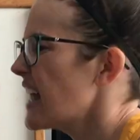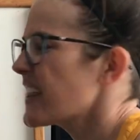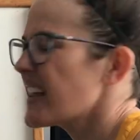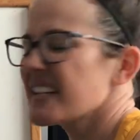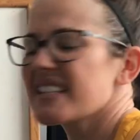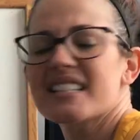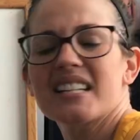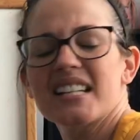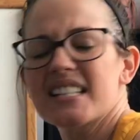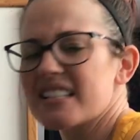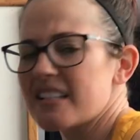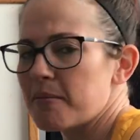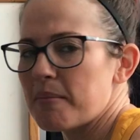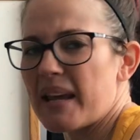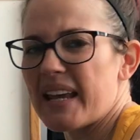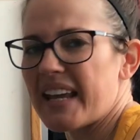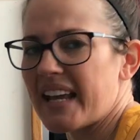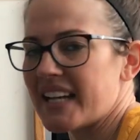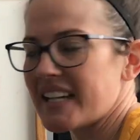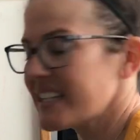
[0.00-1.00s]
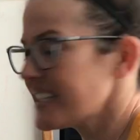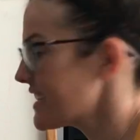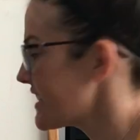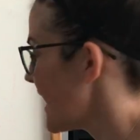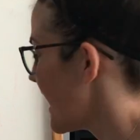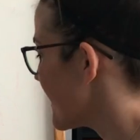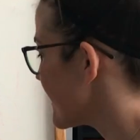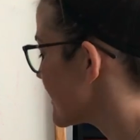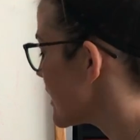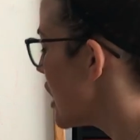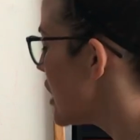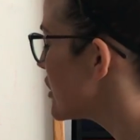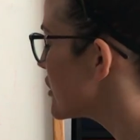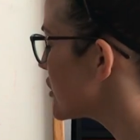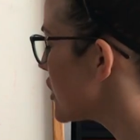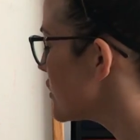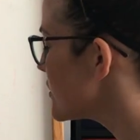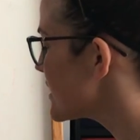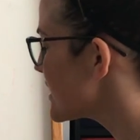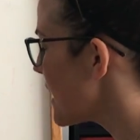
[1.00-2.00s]
that doesn't make any sense.
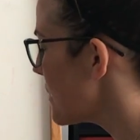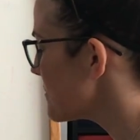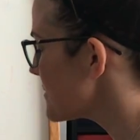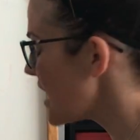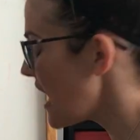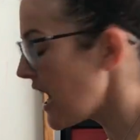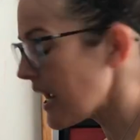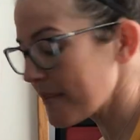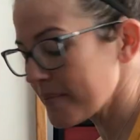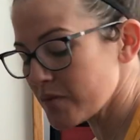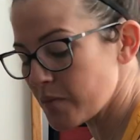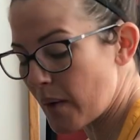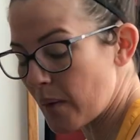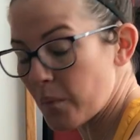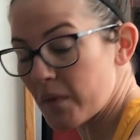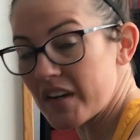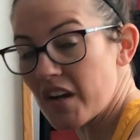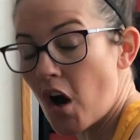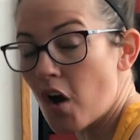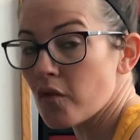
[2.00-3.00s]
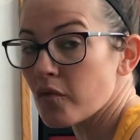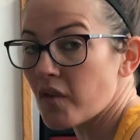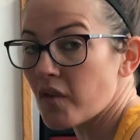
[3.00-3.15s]
So, sometimes when we are